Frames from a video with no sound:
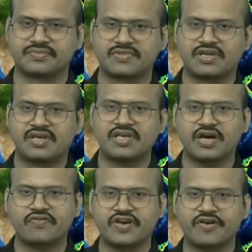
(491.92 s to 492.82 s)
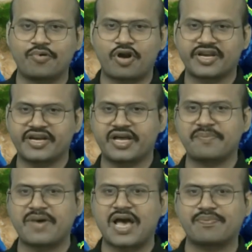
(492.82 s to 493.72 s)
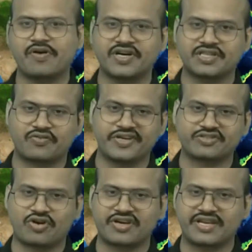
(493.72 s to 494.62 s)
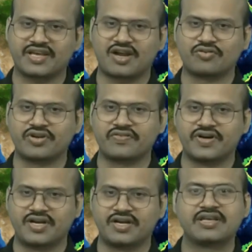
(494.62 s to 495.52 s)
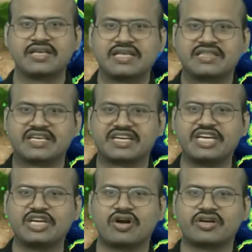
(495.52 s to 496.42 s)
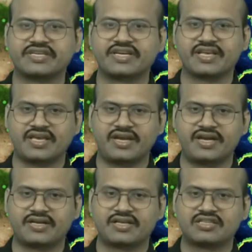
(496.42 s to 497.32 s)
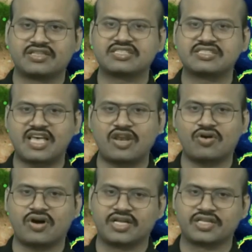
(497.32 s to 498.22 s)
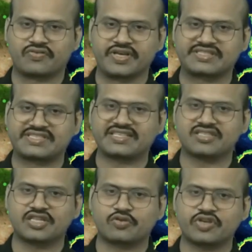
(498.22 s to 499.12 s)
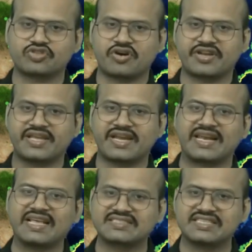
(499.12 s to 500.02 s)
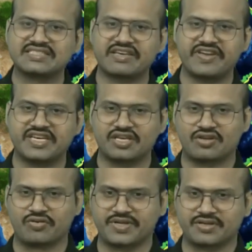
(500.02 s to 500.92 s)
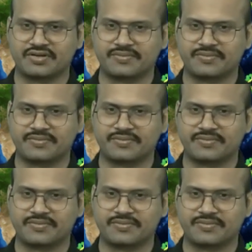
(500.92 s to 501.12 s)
Here we have plotted a map of earthquakes occurring around the world. The green dots indicate the shallow earthquakes, that is earthquakes occurring at less than 70 km.